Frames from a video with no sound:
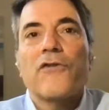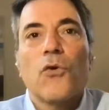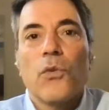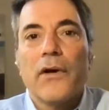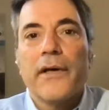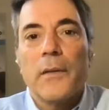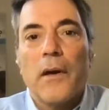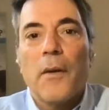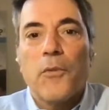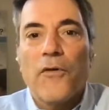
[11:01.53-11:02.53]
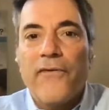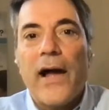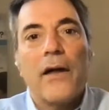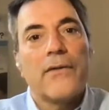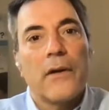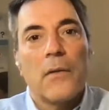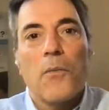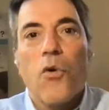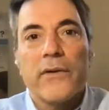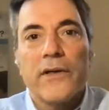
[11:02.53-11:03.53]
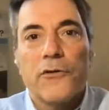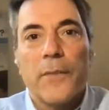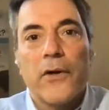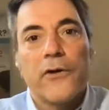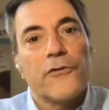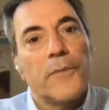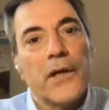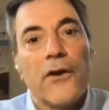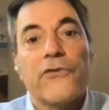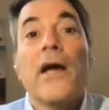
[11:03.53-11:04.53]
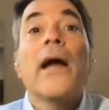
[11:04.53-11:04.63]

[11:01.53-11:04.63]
really a profound and an important experience, because